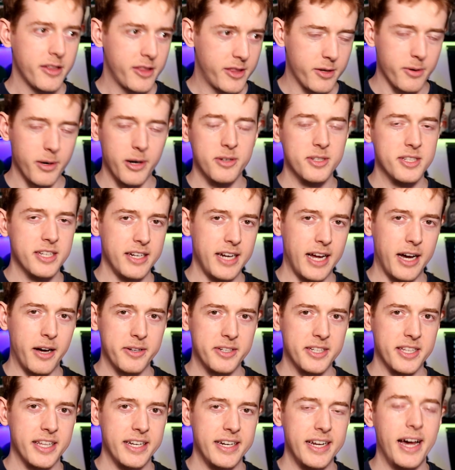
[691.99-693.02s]
throws it
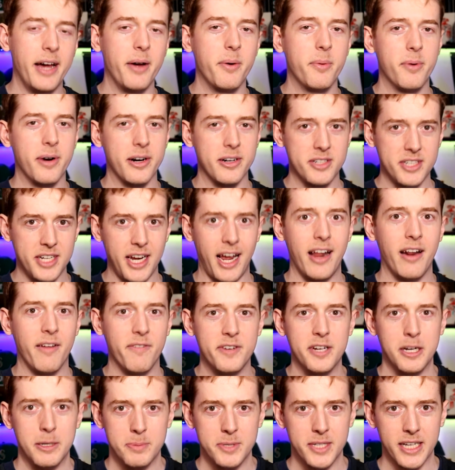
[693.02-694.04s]
out to the net where Tanev
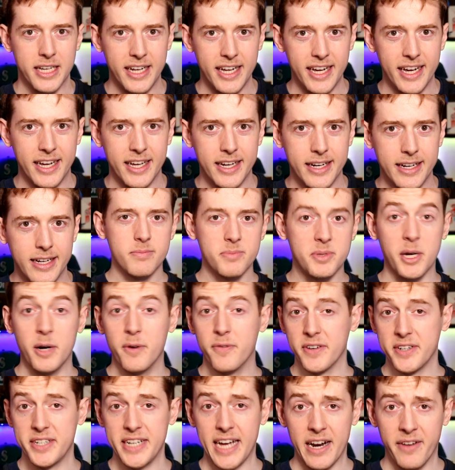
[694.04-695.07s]
tips it in. So
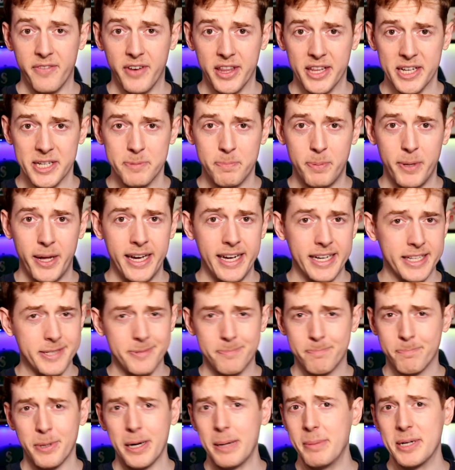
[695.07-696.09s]
for Tanev on this play, it's
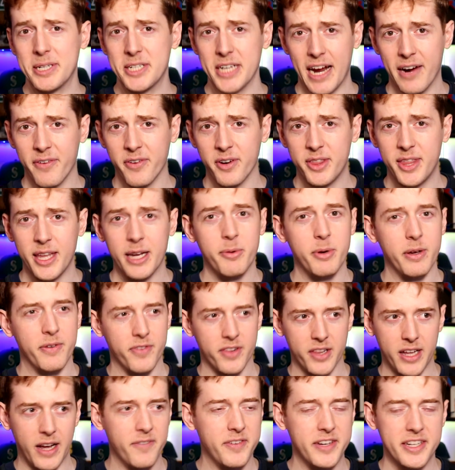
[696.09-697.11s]
pretty much everything
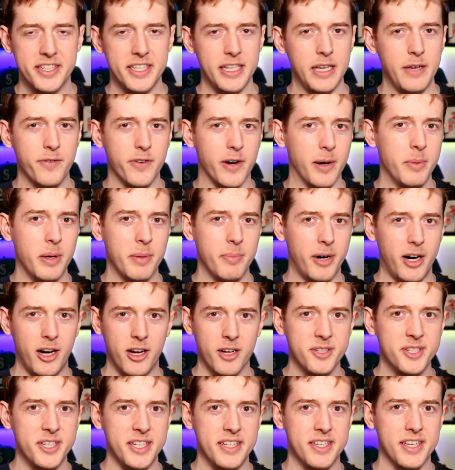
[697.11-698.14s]
we've loved to see from him
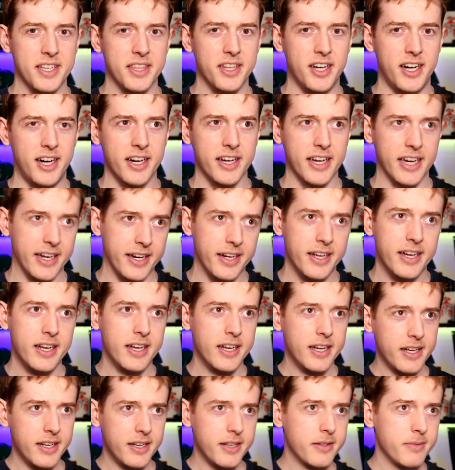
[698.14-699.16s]
all season long, and
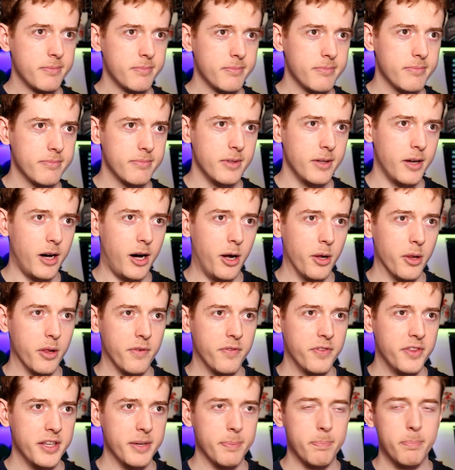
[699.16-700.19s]
all
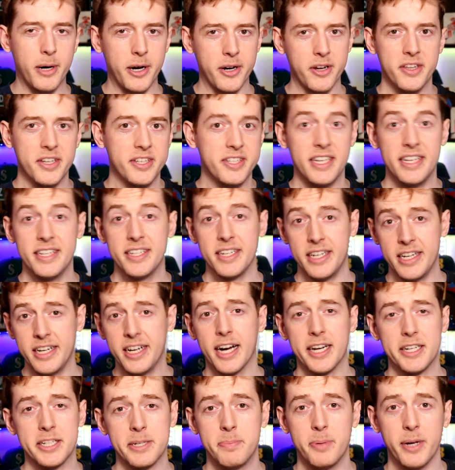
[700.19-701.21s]
of the part of the season he
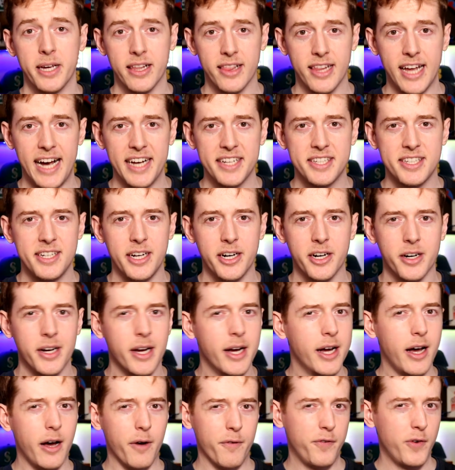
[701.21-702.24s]
got to play last year.
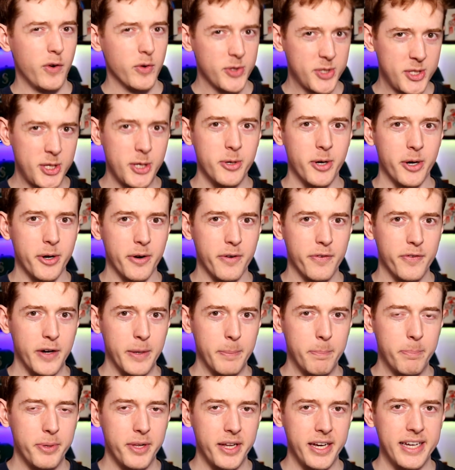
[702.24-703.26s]
A full
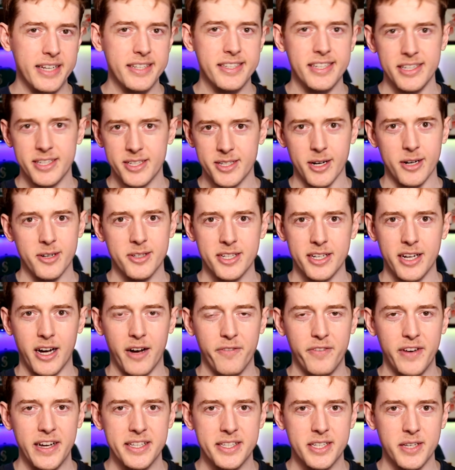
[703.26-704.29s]
200-foot play as he starts it
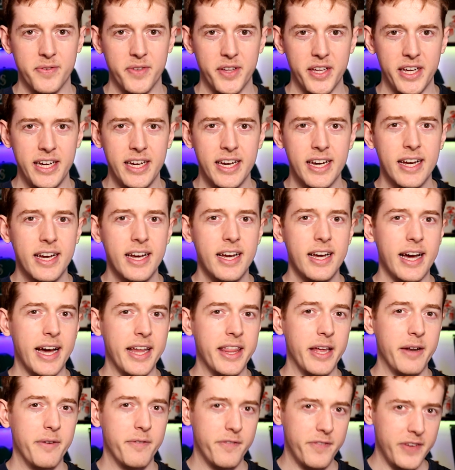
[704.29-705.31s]
offensively,
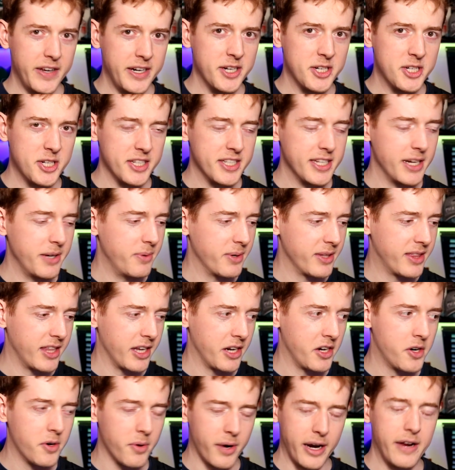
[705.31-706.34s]
and then finishes it with
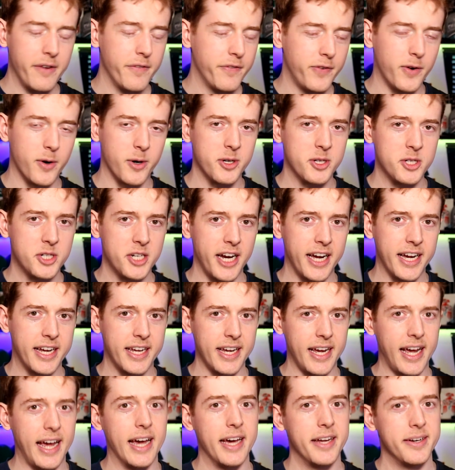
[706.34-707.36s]
the great
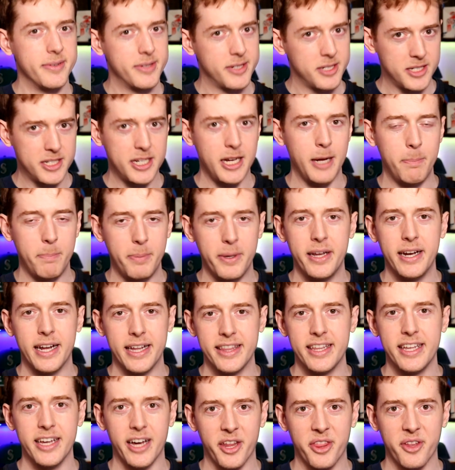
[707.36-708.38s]
forecheck and tip in
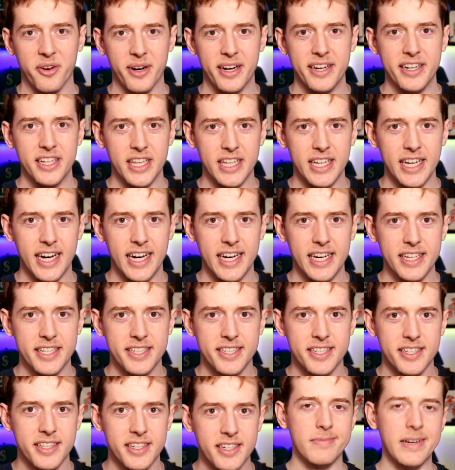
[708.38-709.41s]
at the other end of the
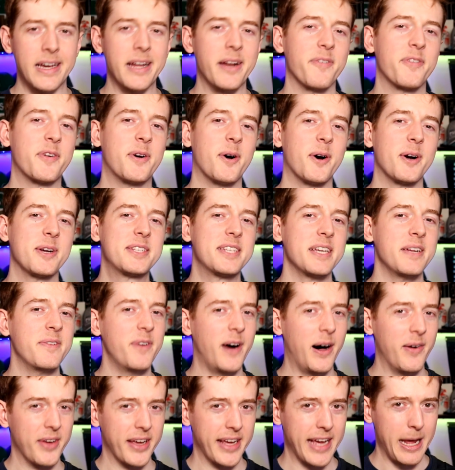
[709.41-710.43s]
ice. And of course,
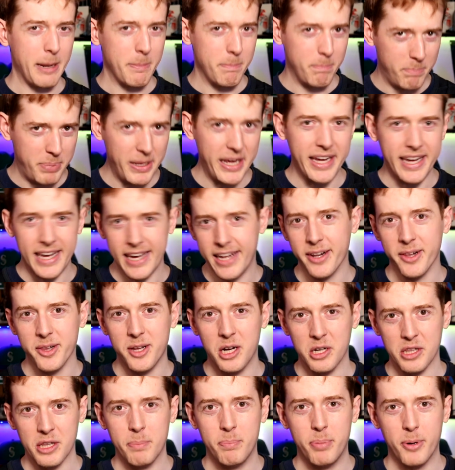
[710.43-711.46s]
involving a big hit
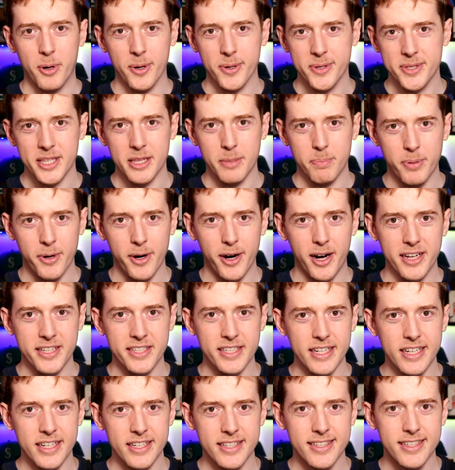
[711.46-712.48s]
along the boards in the
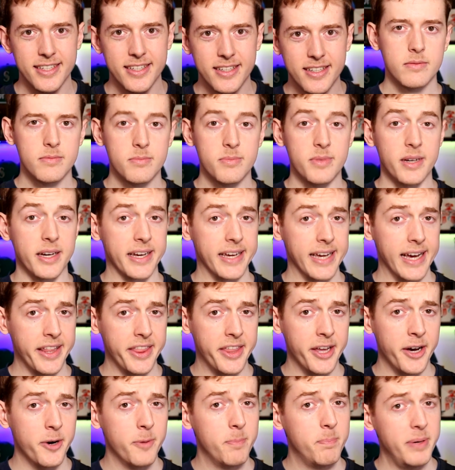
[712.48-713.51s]
process. Again,
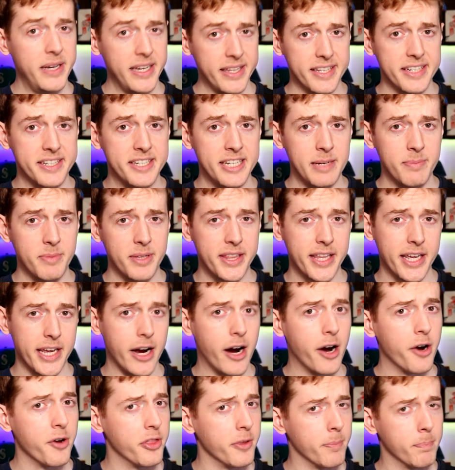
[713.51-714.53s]
though, being the team that they
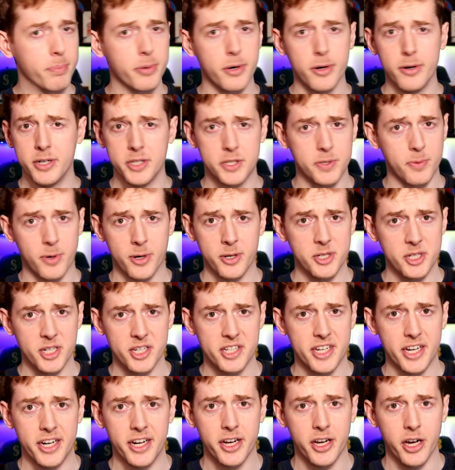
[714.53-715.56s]
are, the Bruins weren't
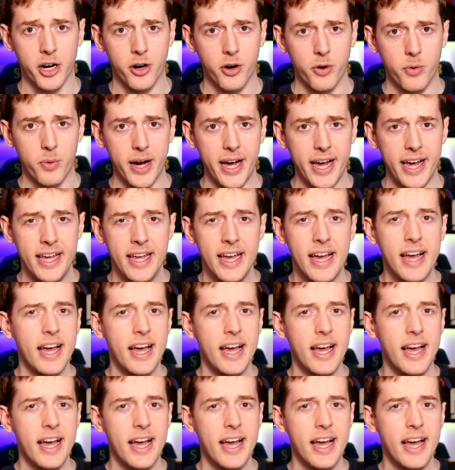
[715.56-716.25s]
just going to go away,